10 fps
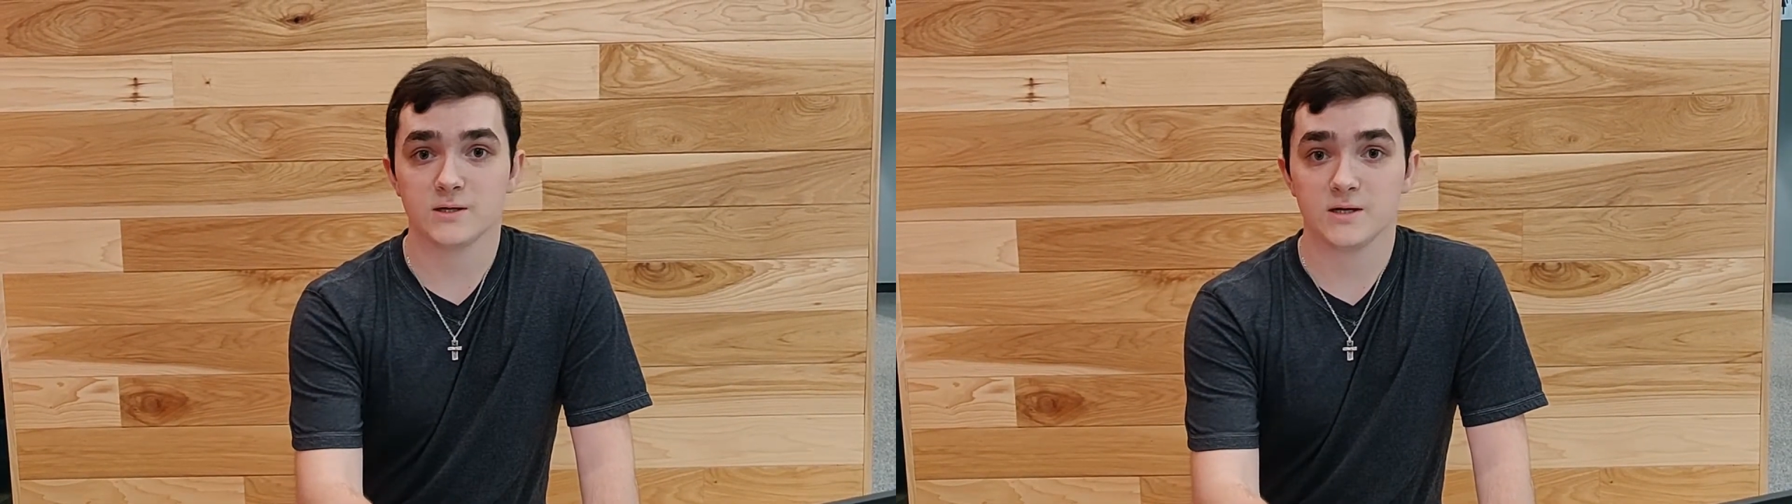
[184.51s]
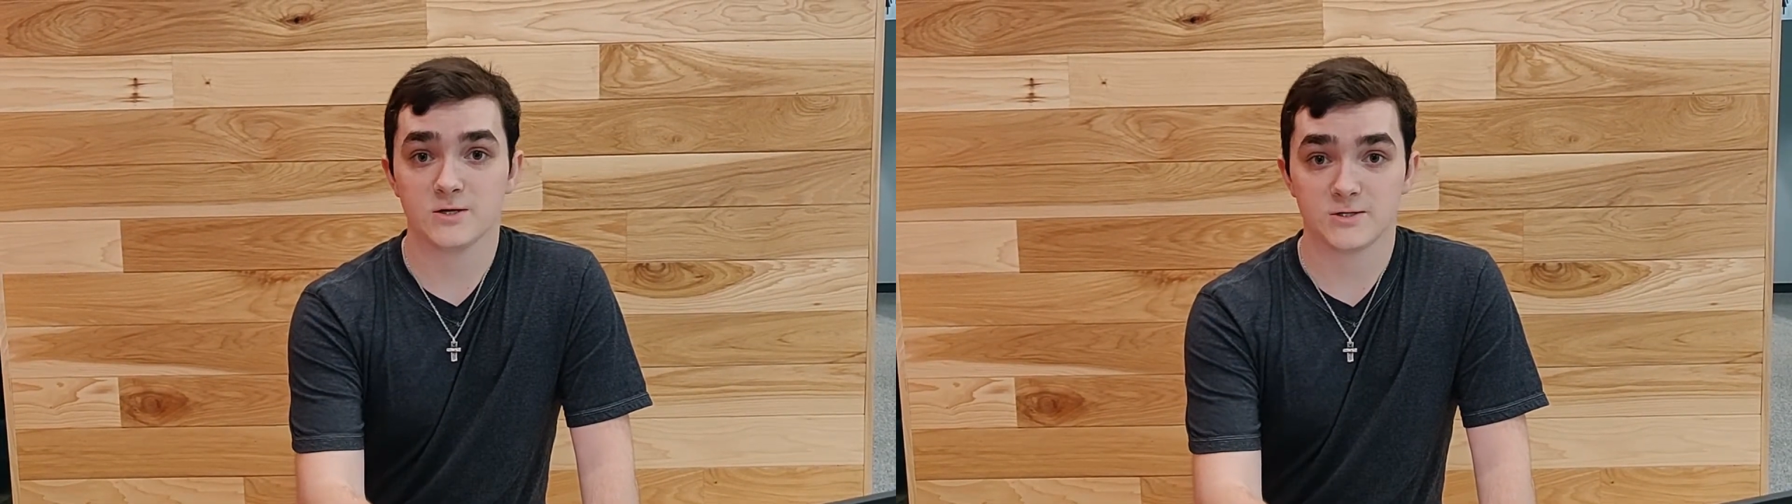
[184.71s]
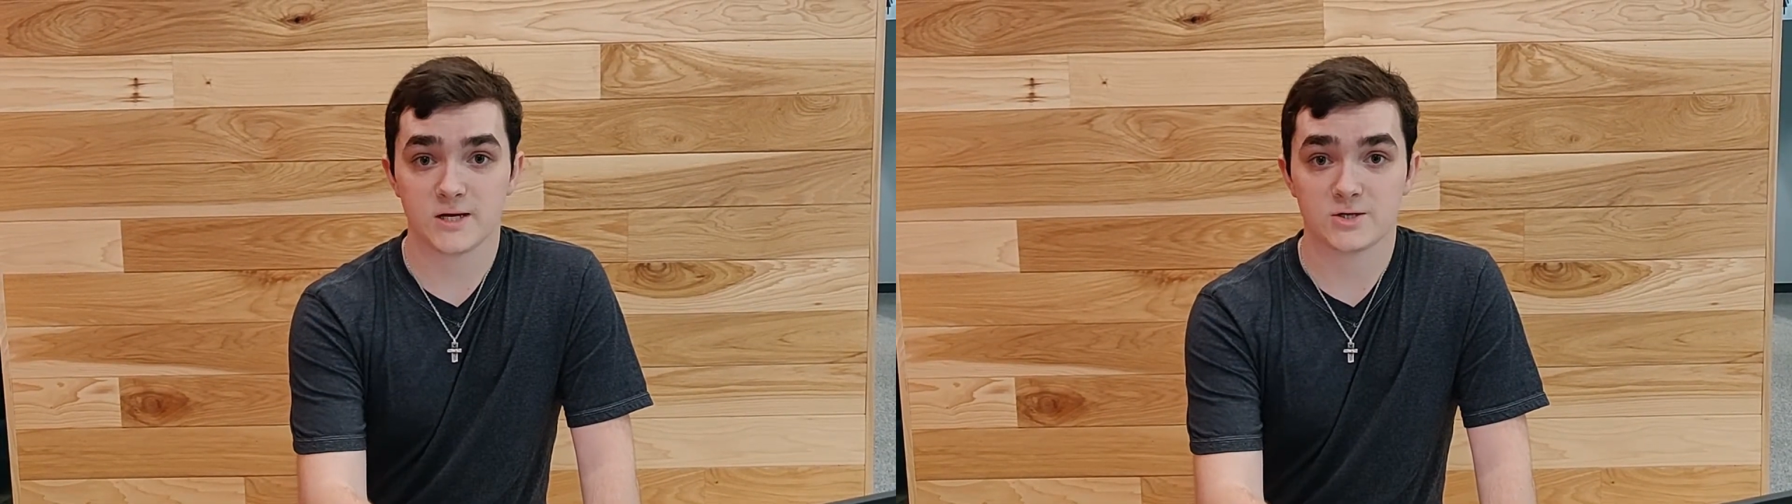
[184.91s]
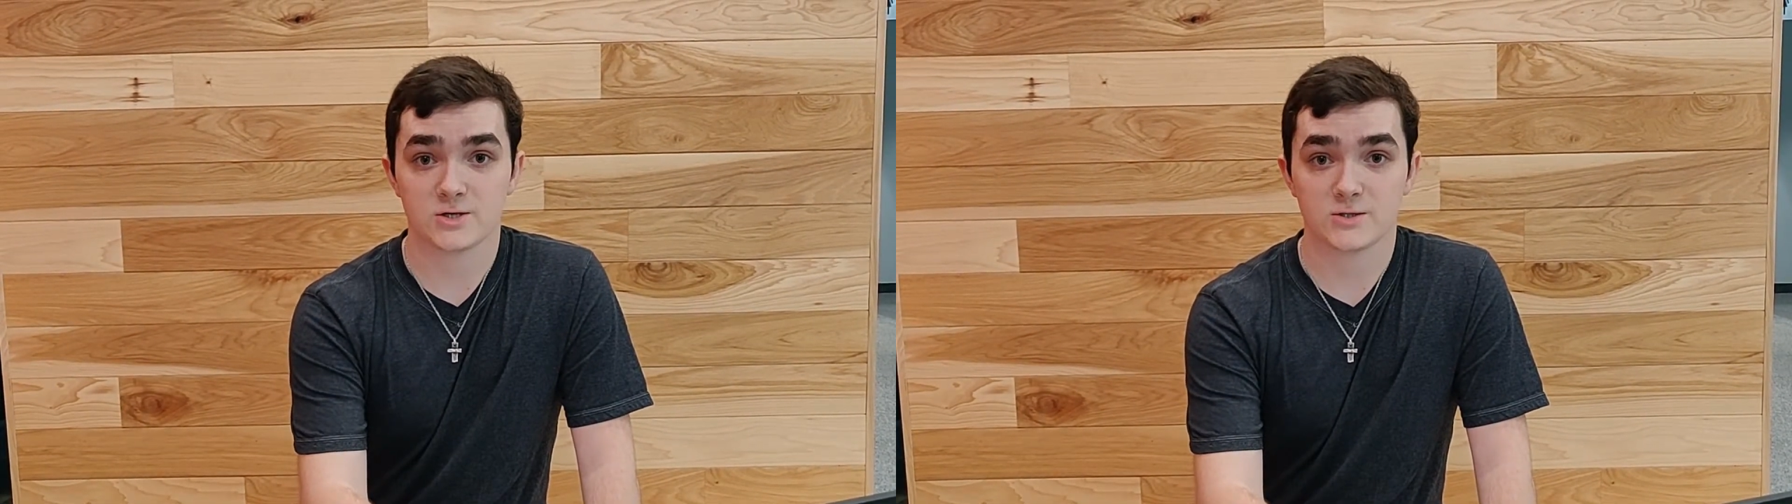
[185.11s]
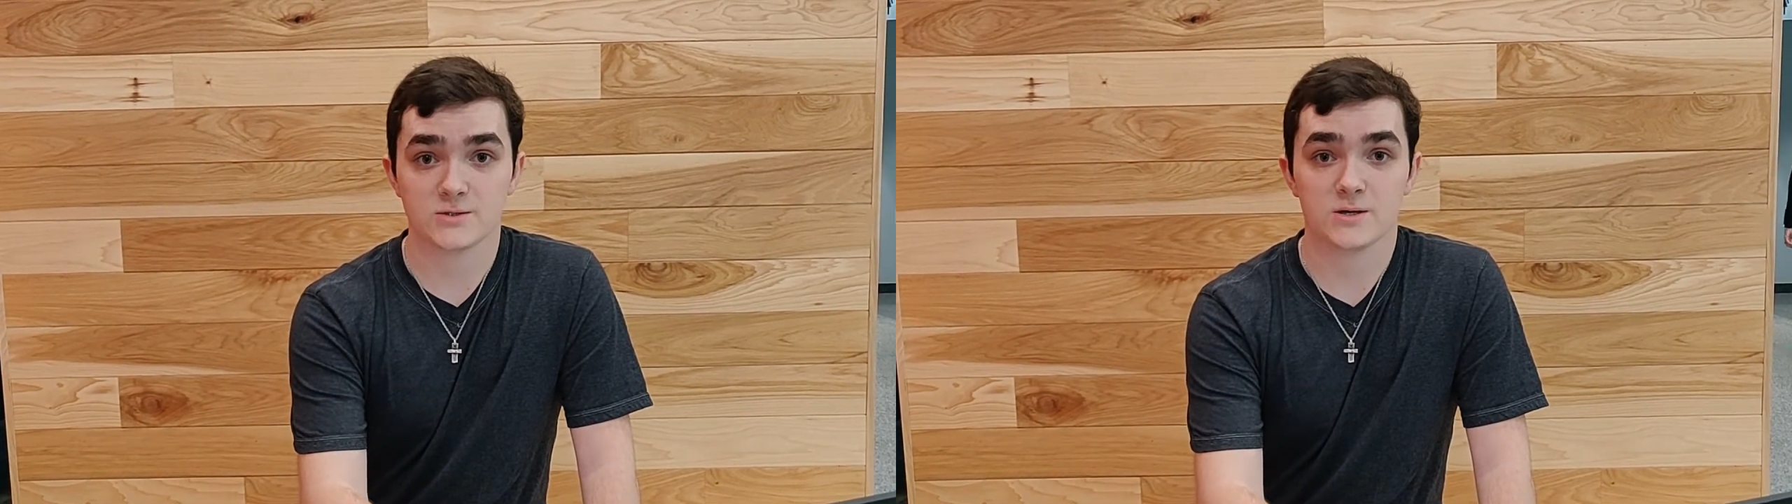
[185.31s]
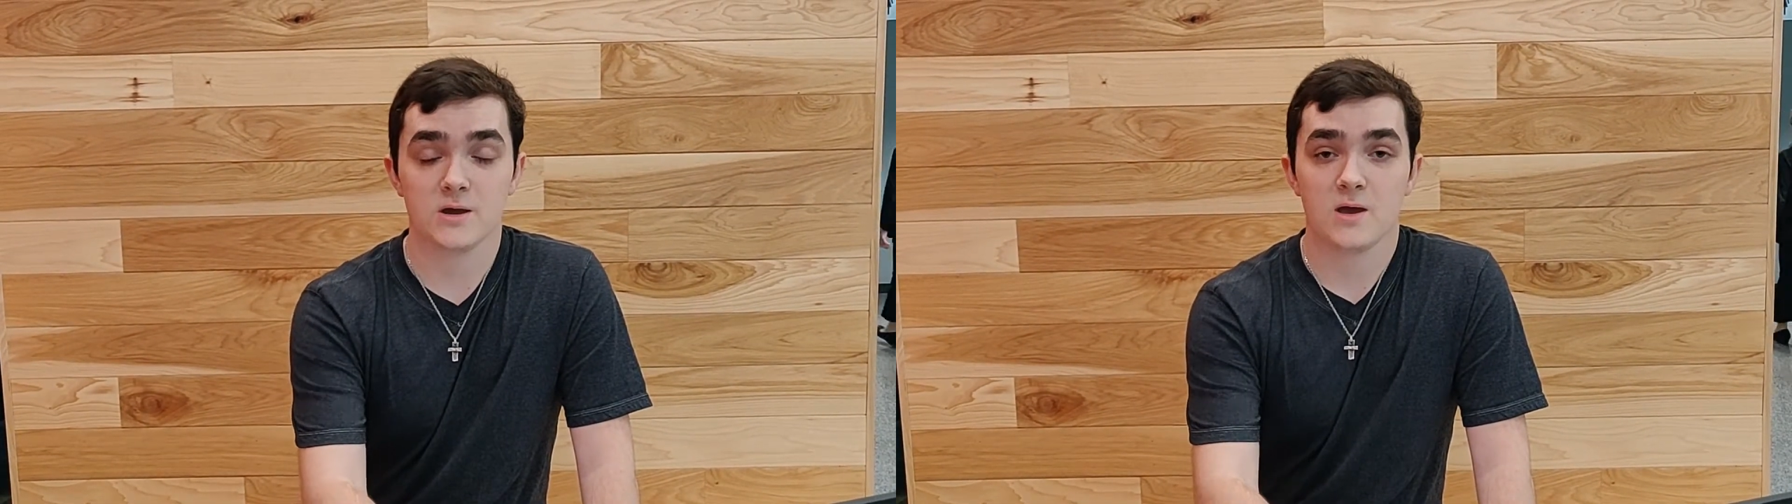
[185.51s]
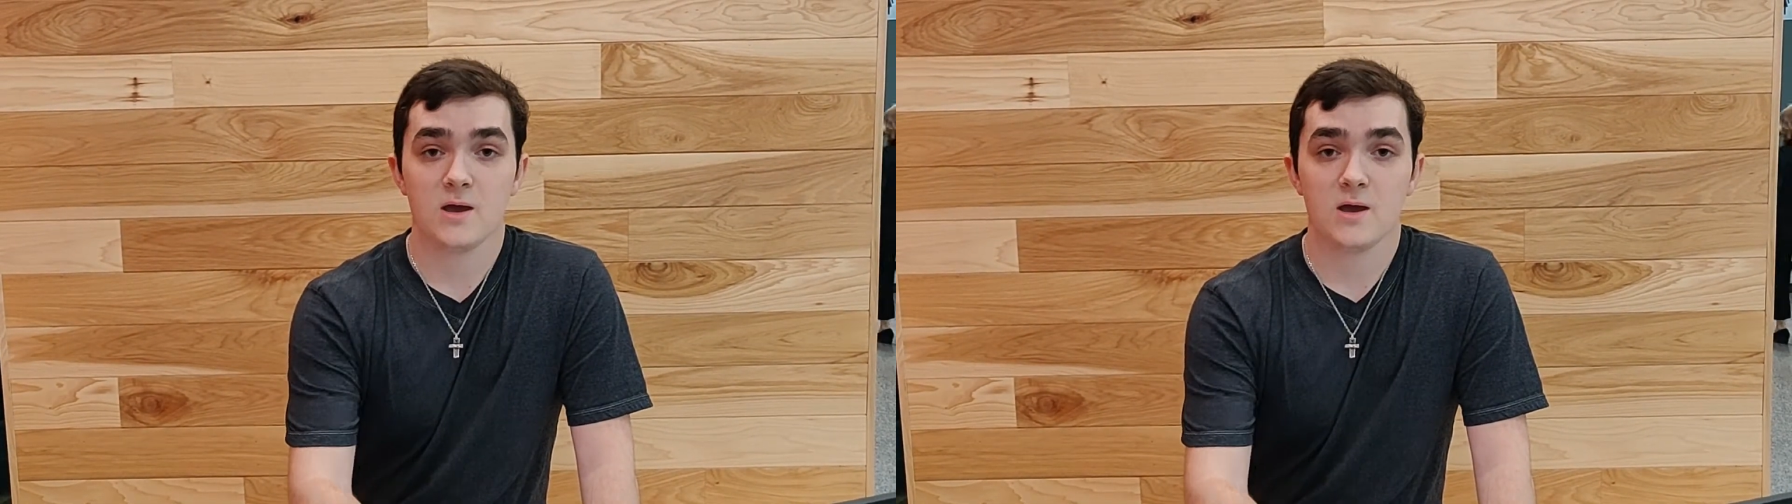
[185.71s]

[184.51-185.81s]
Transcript: intersections